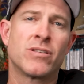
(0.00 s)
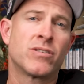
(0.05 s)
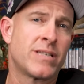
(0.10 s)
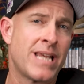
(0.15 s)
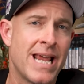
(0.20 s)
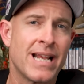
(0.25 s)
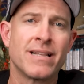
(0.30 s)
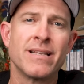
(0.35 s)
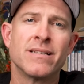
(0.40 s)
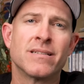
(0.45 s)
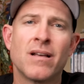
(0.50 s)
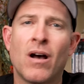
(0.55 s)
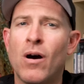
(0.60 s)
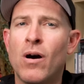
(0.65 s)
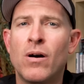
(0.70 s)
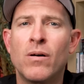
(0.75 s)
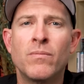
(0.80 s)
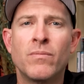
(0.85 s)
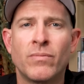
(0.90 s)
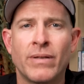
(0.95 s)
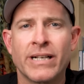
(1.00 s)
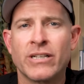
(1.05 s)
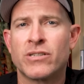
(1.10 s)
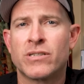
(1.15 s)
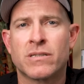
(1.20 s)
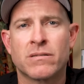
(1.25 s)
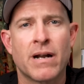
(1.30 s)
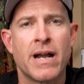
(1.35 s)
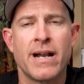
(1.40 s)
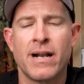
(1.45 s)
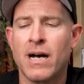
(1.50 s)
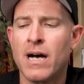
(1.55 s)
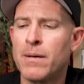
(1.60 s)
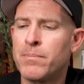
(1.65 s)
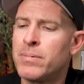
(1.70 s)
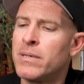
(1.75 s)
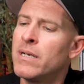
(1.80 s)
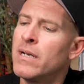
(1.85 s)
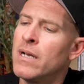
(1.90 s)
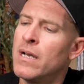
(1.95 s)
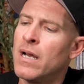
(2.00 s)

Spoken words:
take these home, like straight up.